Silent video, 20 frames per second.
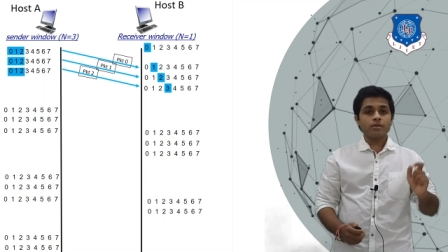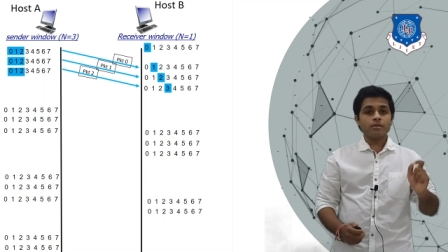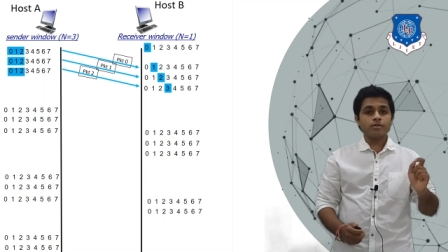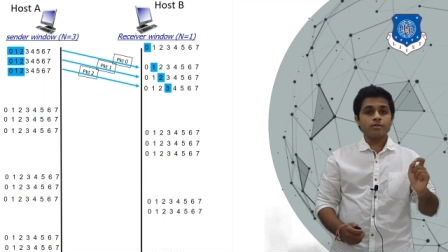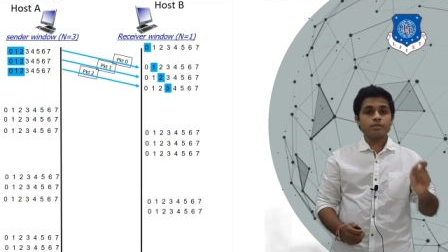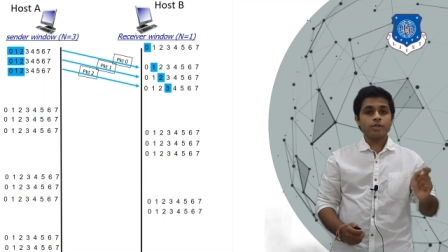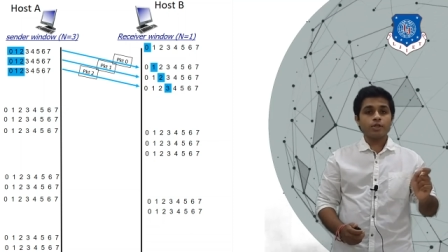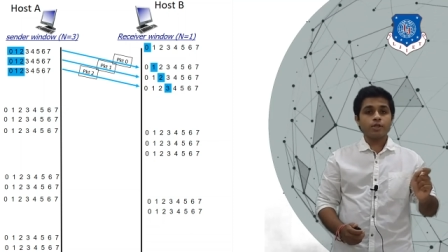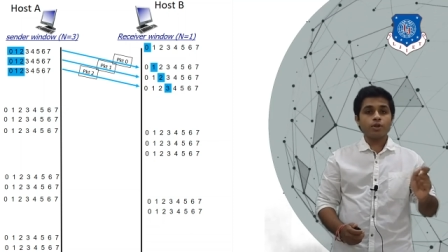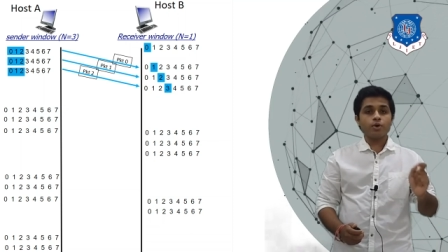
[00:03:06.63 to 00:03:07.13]

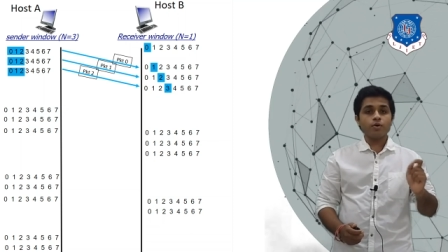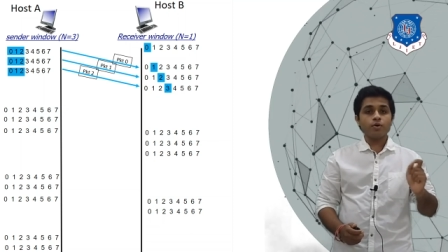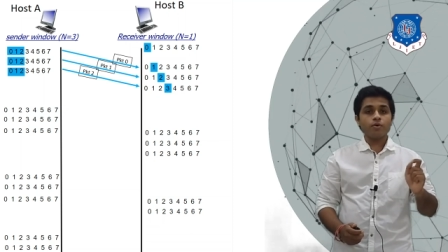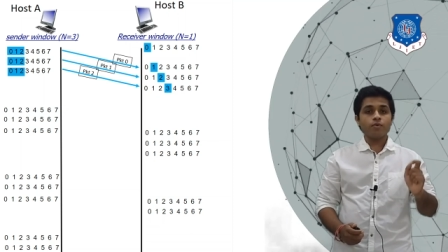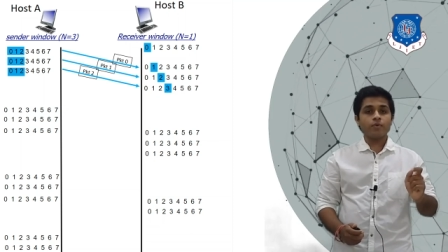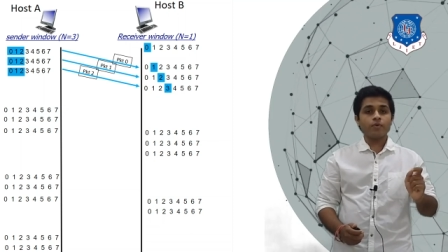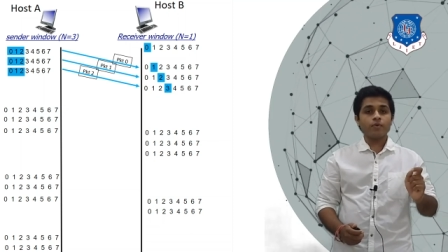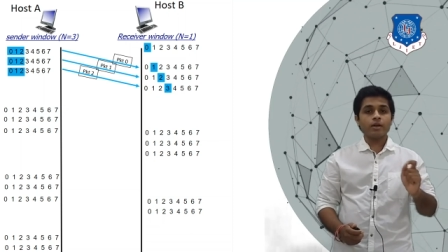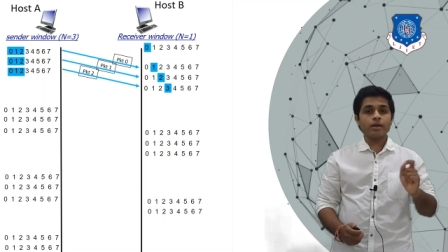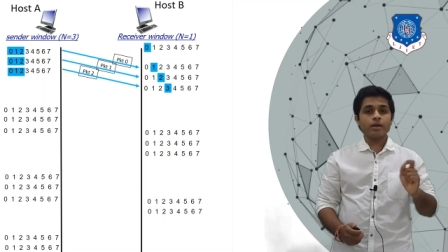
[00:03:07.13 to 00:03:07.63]
0,
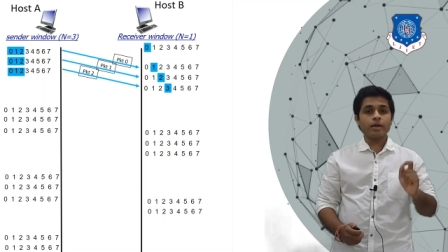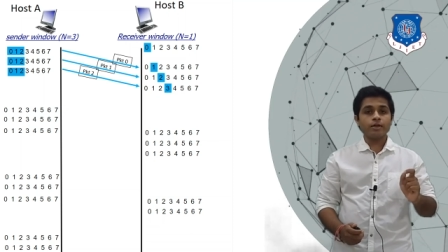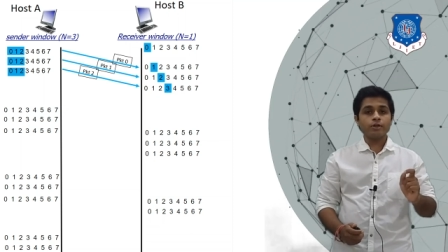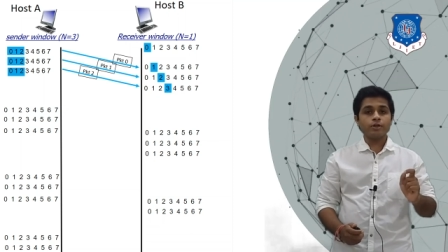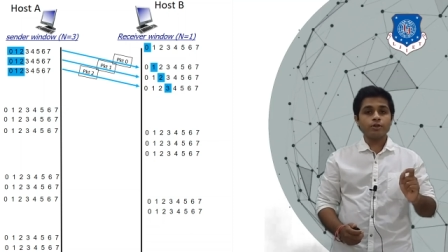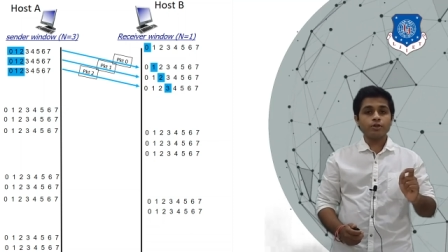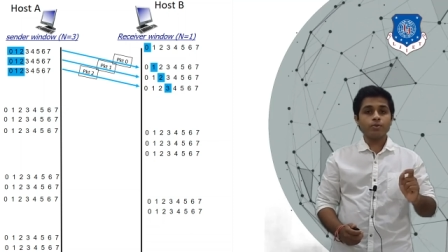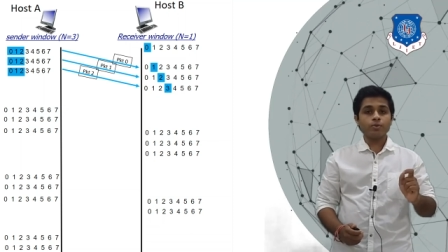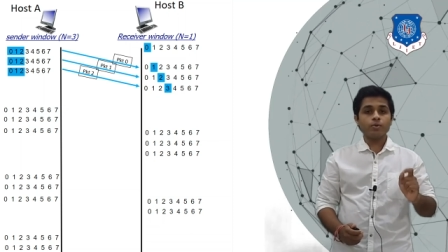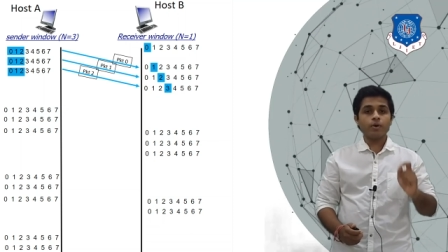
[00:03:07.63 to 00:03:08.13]
1 and
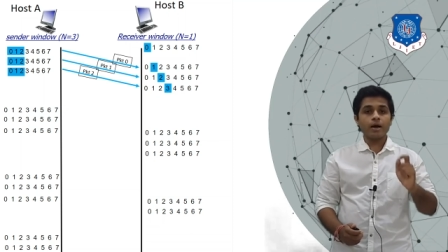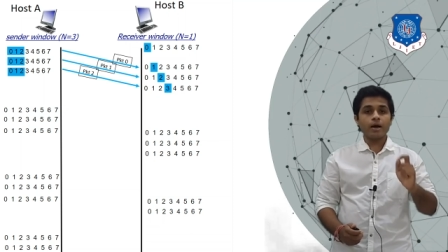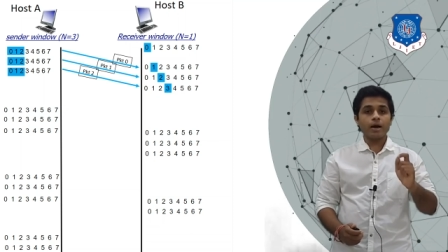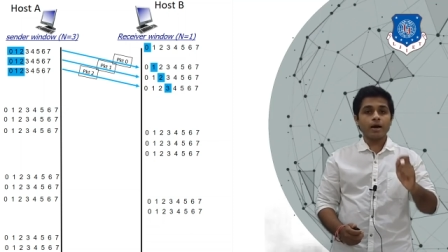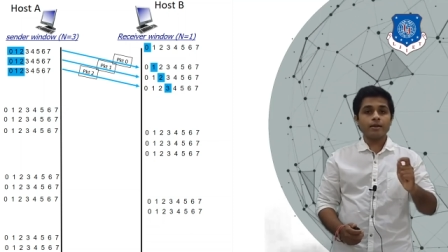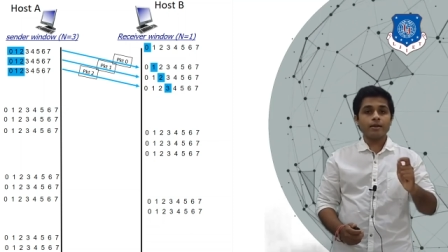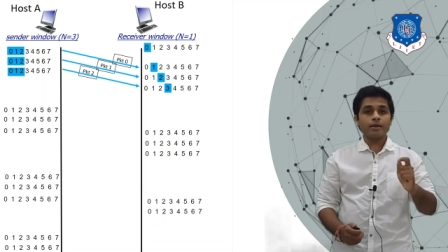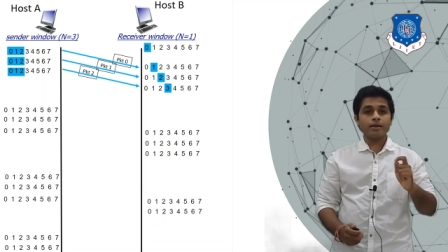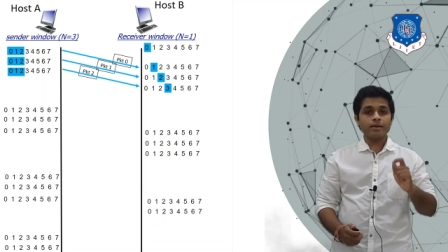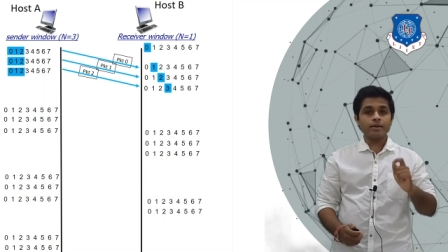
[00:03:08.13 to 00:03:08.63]
2
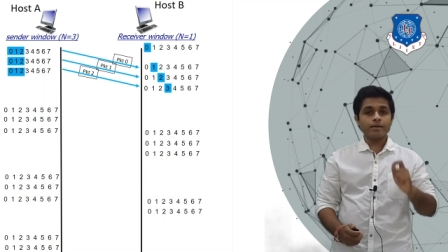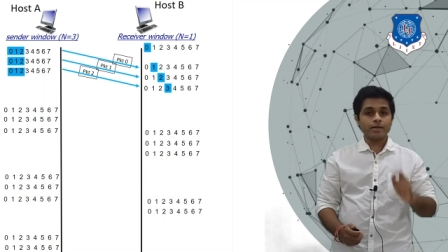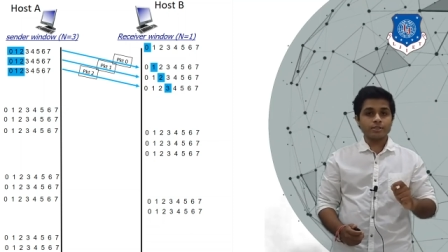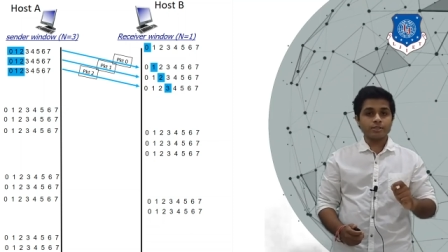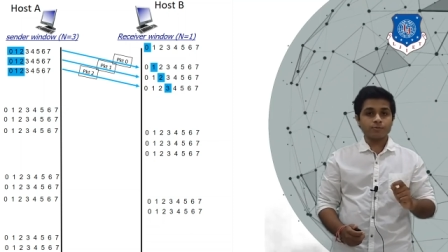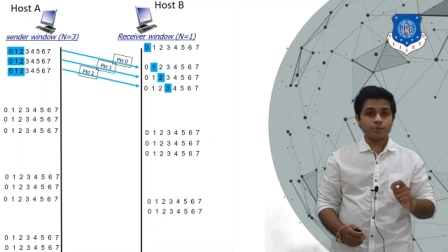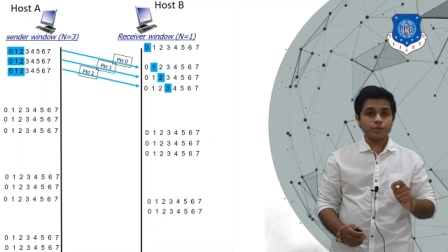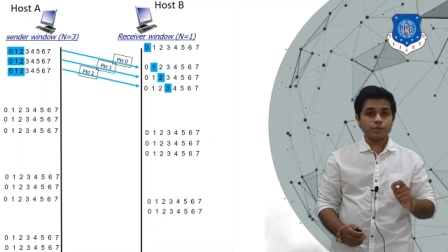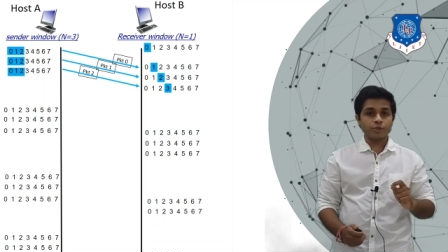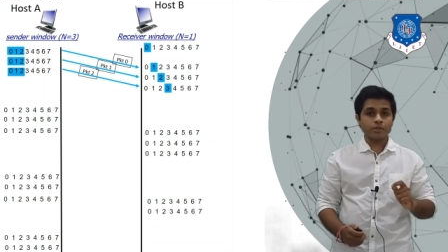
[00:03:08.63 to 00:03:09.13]
are in
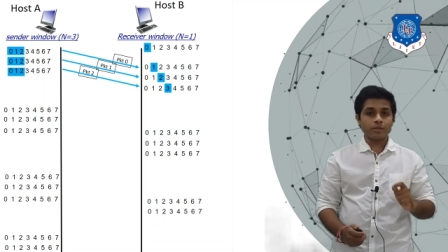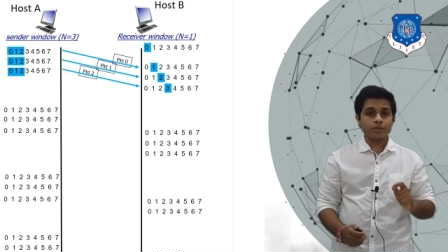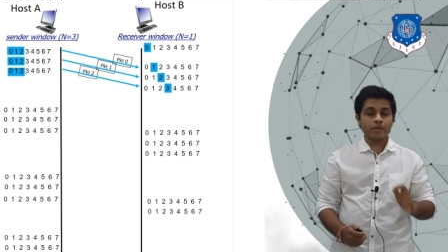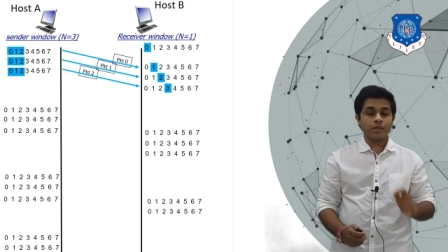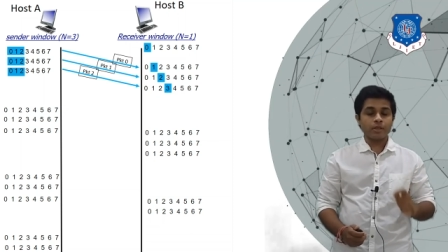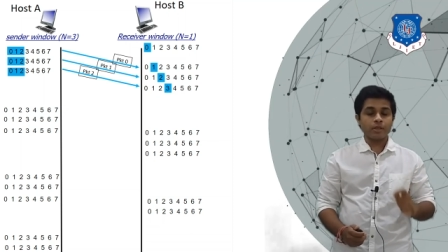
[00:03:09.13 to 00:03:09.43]
transmission